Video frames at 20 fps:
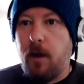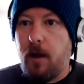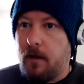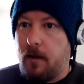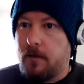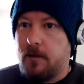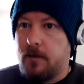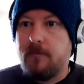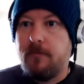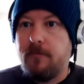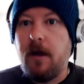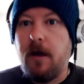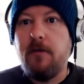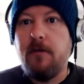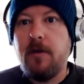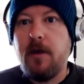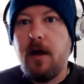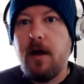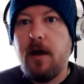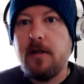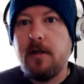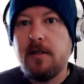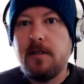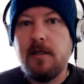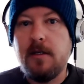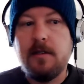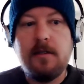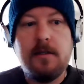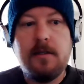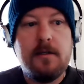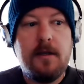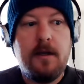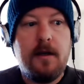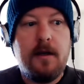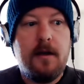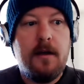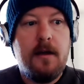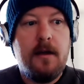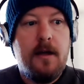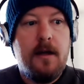I just found you guys, da da
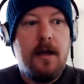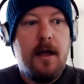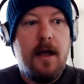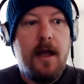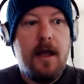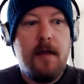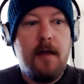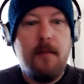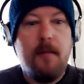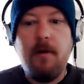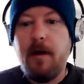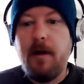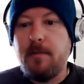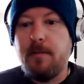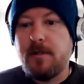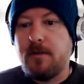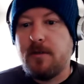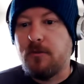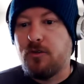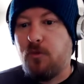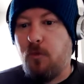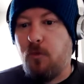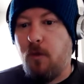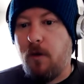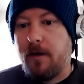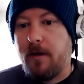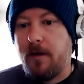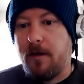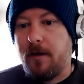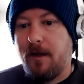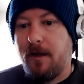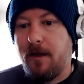da, and I'm on episode 20."